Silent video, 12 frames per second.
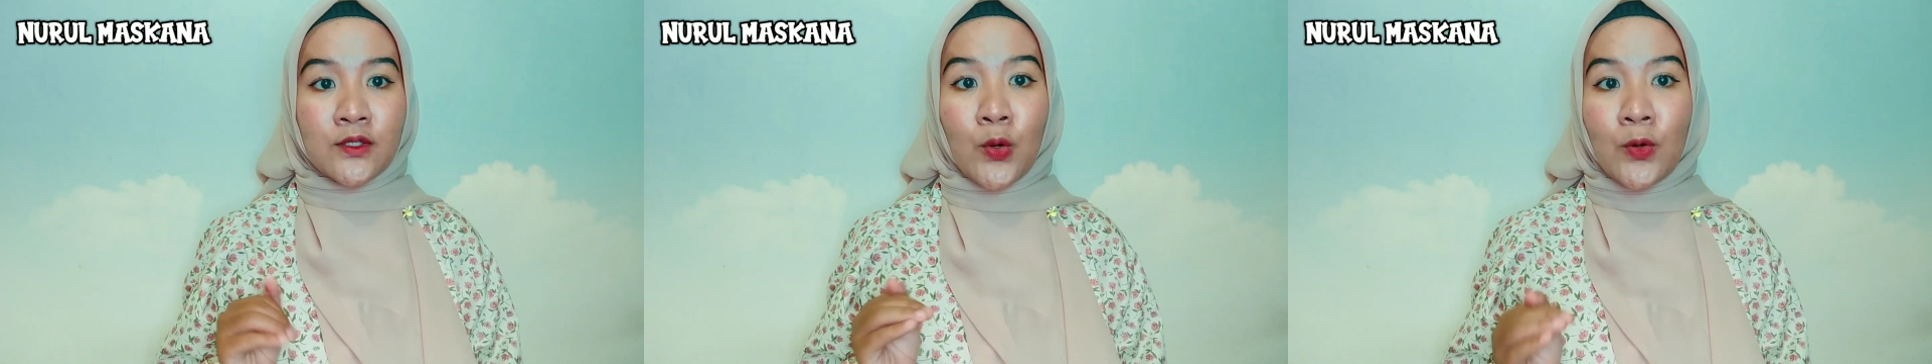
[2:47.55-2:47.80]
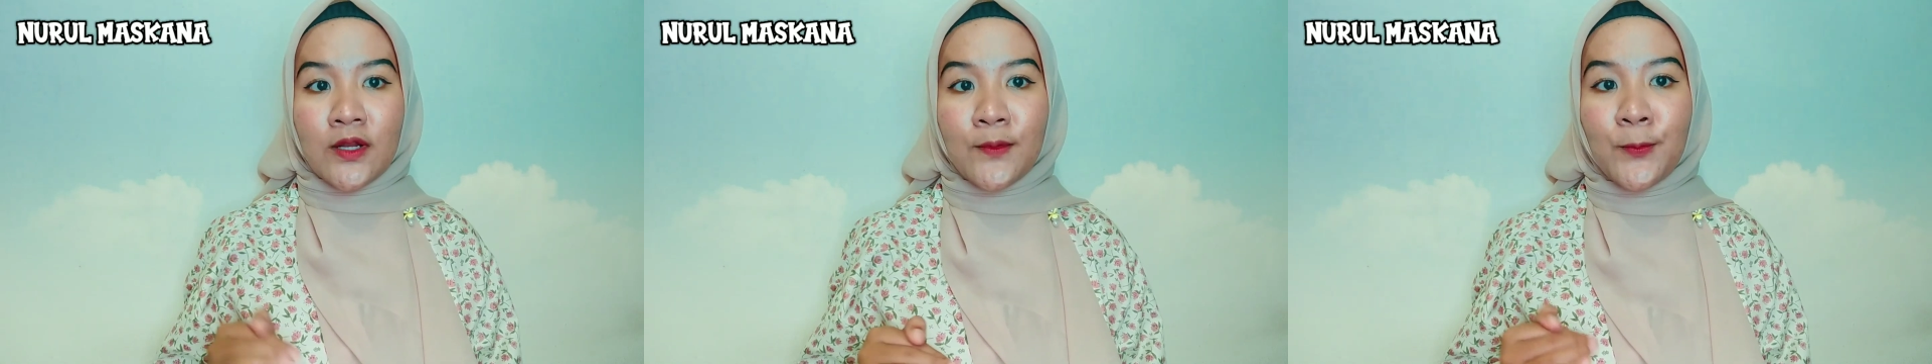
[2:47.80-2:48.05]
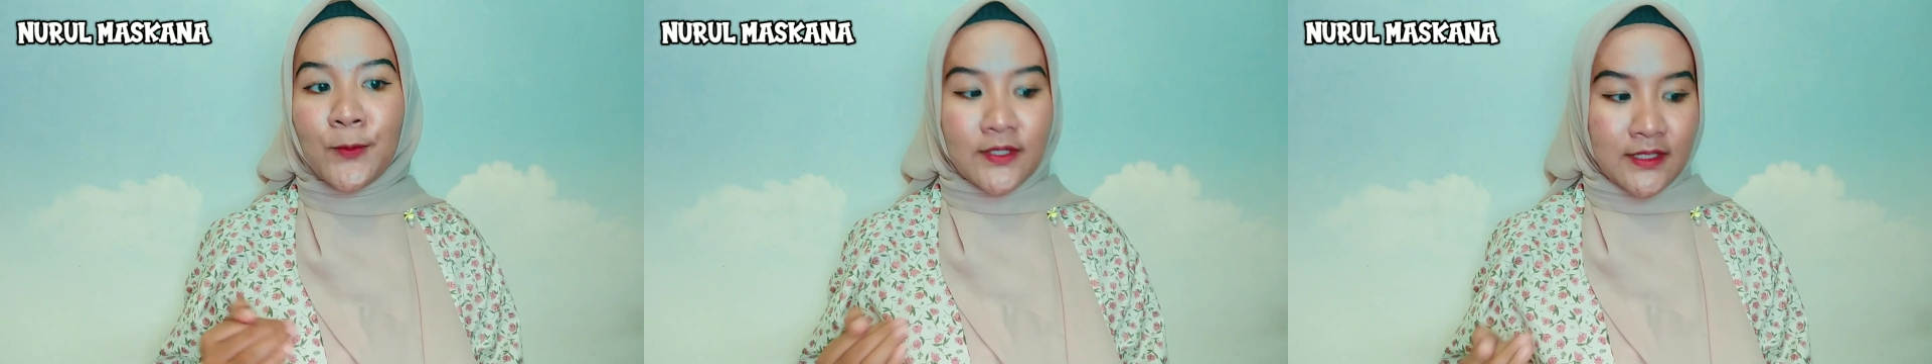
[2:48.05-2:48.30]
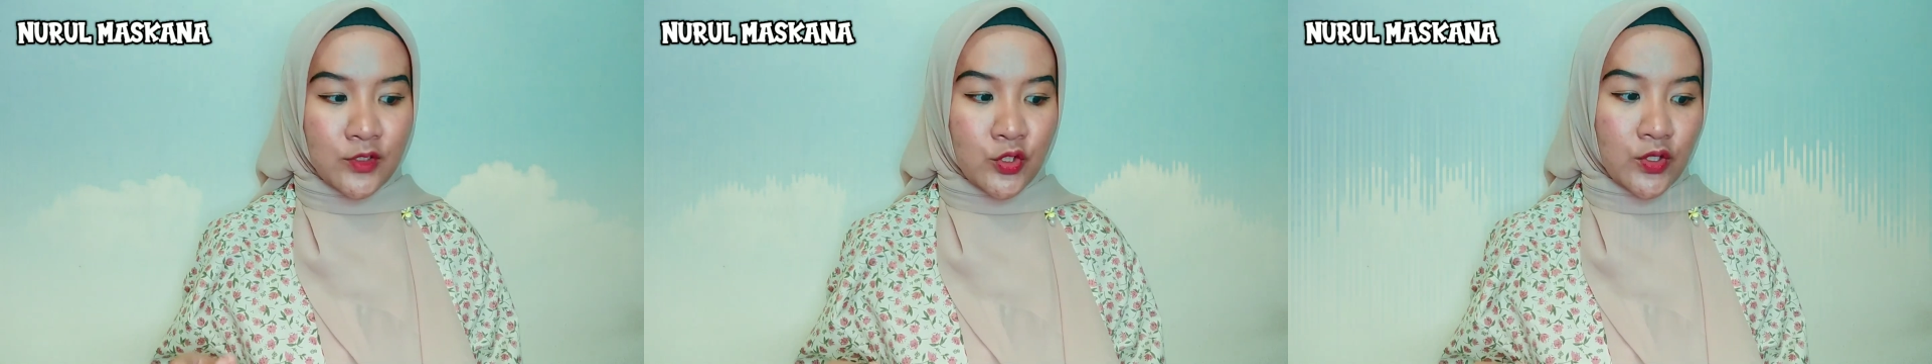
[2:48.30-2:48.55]
scoring
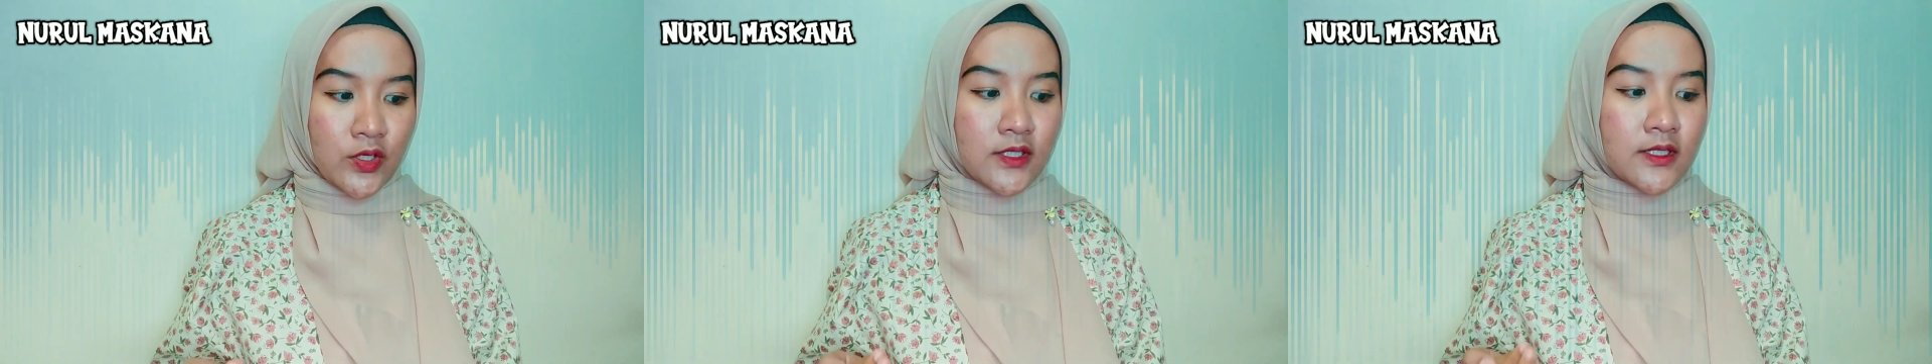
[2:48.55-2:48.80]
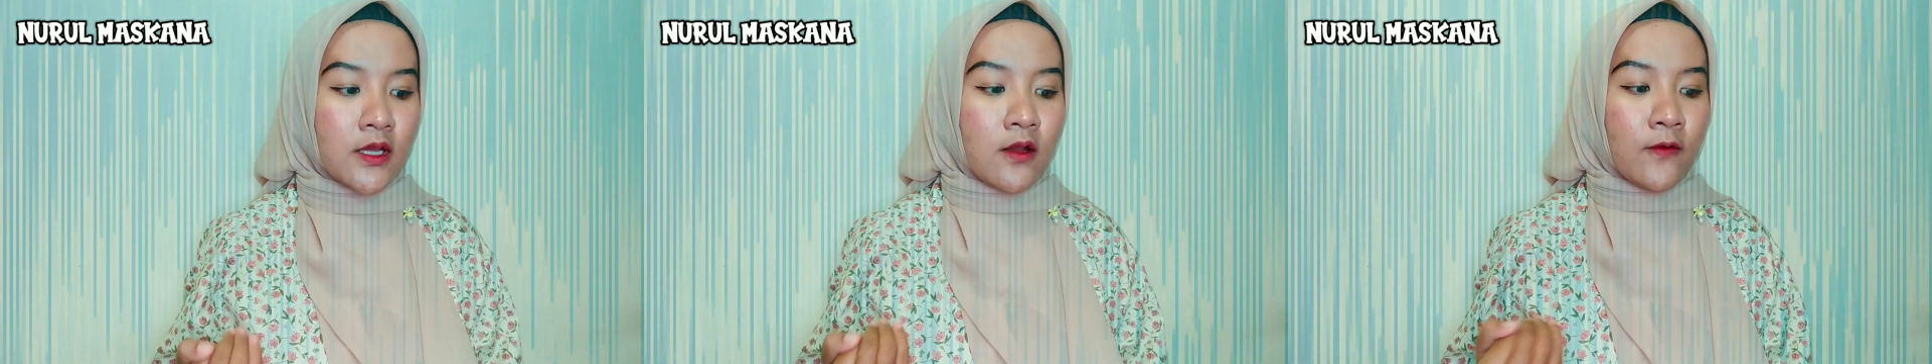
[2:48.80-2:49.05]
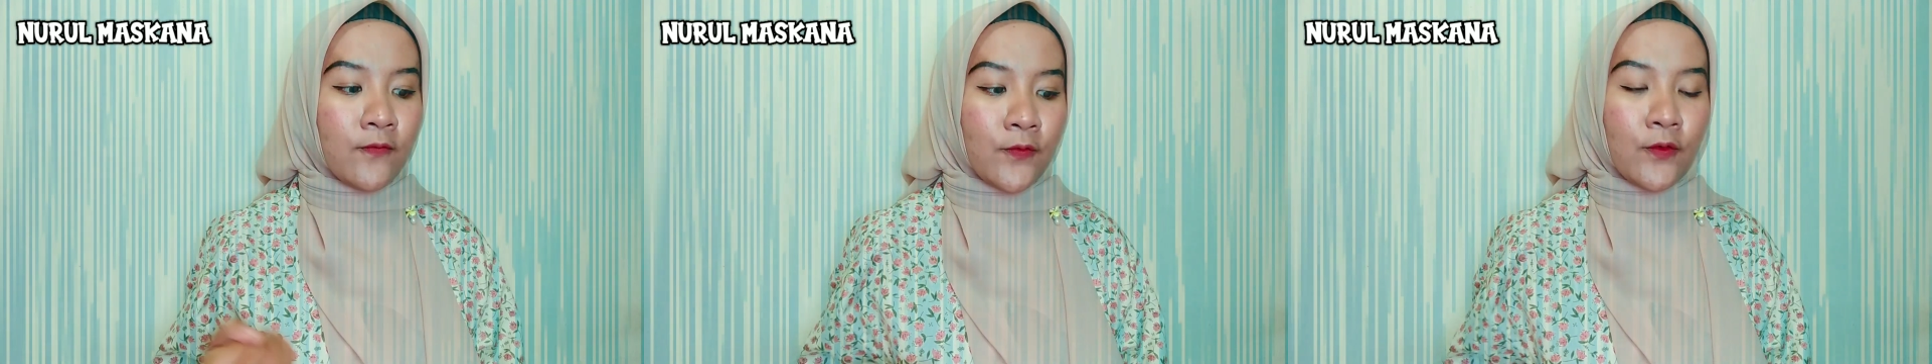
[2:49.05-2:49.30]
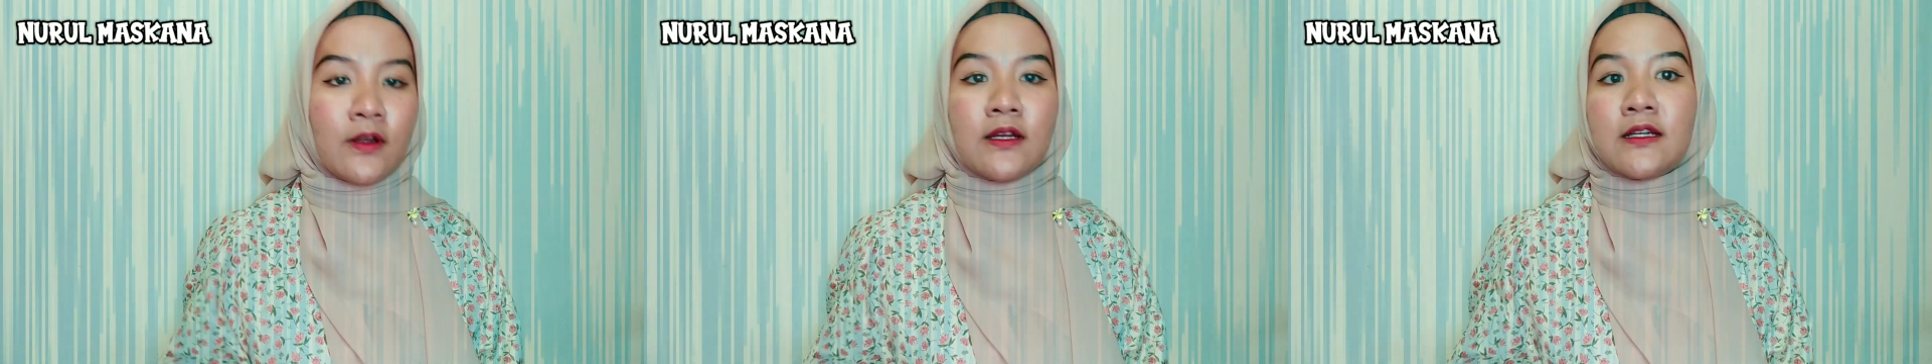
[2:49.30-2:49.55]
procedures
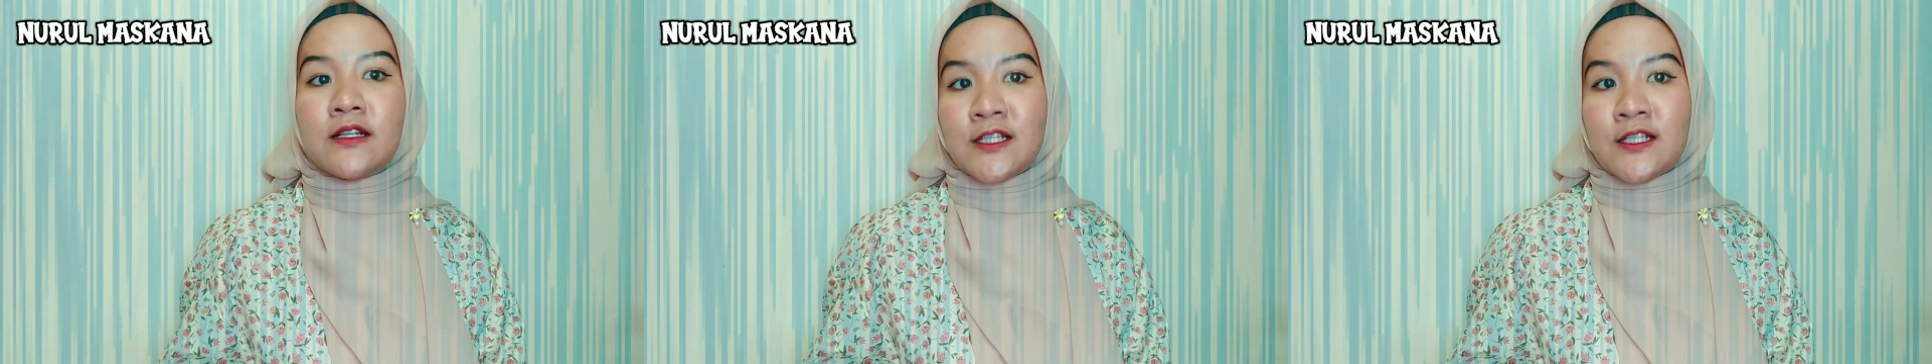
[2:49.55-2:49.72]
for a